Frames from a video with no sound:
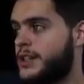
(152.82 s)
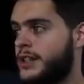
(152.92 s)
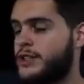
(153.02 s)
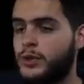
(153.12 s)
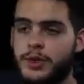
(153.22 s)
and
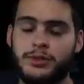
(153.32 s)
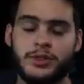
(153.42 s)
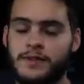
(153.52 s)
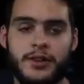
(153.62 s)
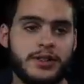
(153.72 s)
Aeneas Williams
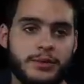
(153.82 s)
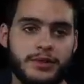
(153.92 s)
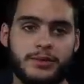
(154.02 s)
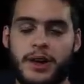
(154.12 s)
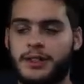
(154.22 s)
looks very similar
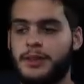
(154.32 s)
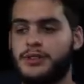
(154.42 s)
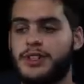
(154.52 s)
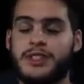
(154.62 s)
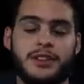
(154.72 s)
to my team,
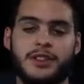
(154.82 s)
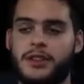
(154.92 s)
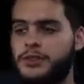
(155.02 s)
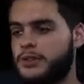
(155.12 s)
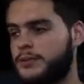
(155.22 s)
so let's see how this goes.